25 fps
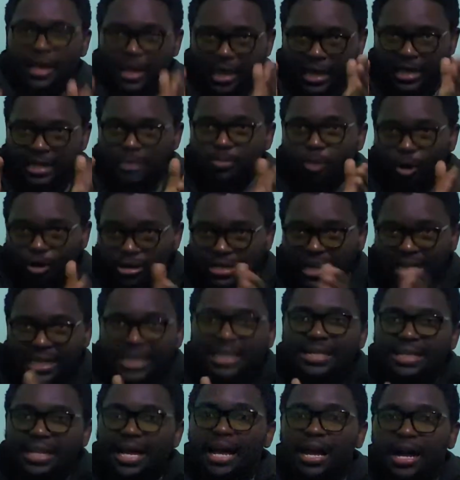Libonda
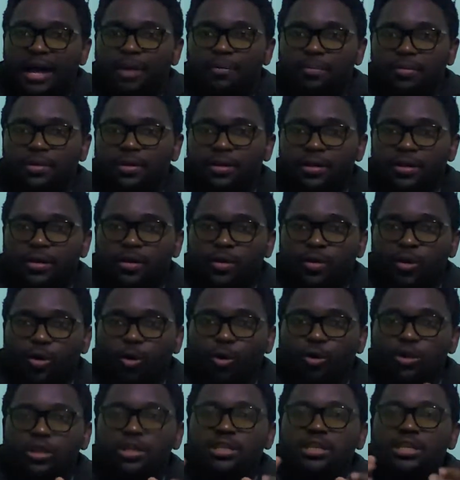lenhlama
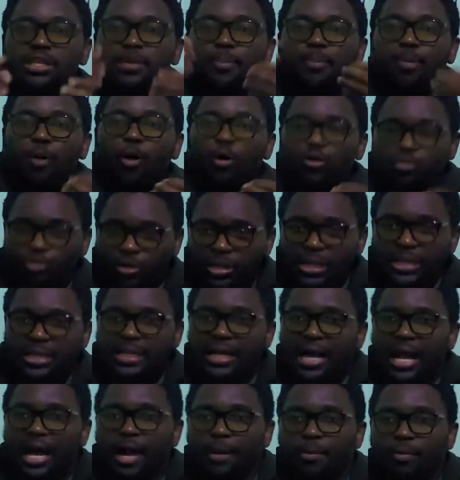or lipoto
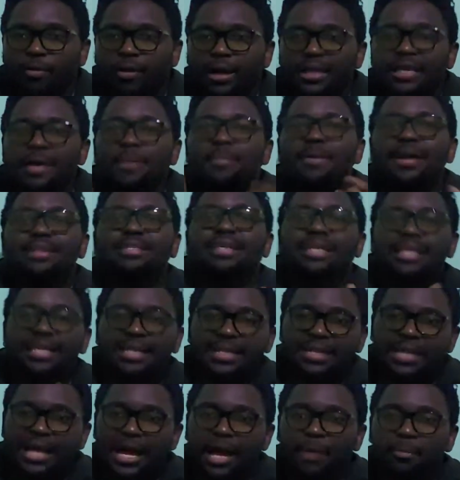lenhlama okanye bete
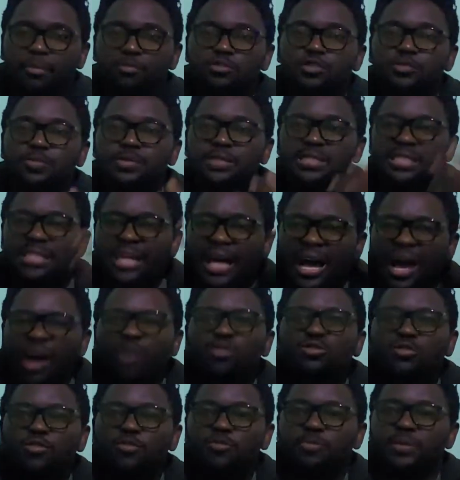lehlama, which means the
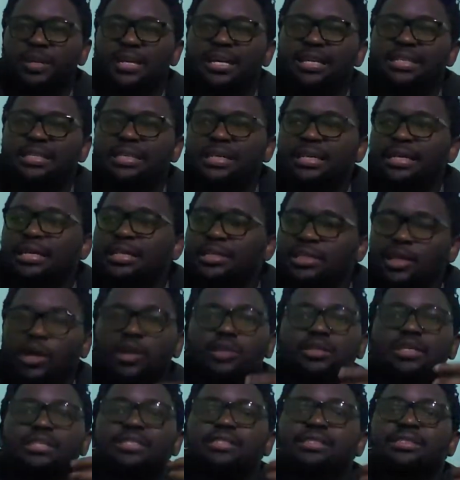house of bread,
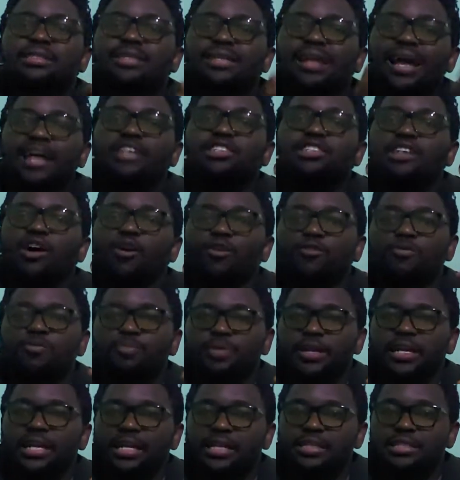the structure of
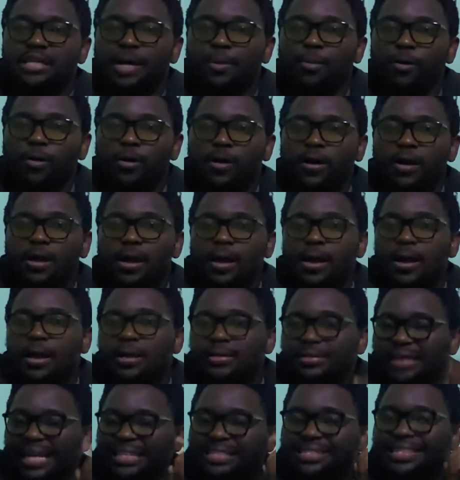bread, yabo.
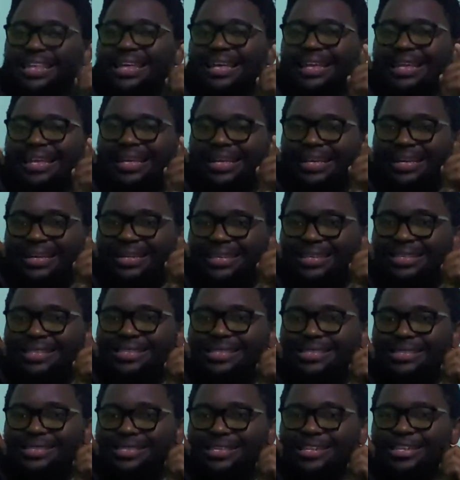That's the
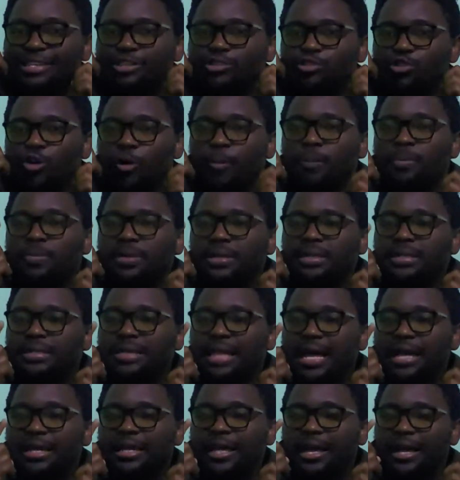
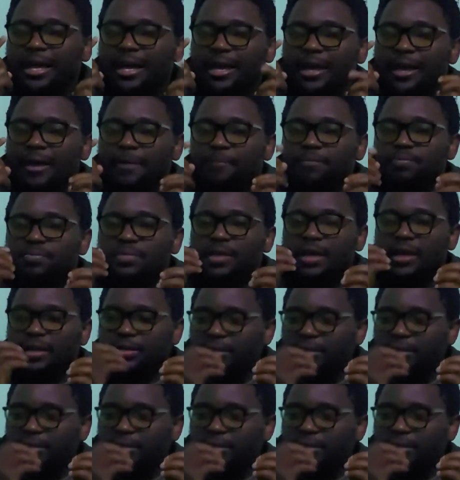denotation,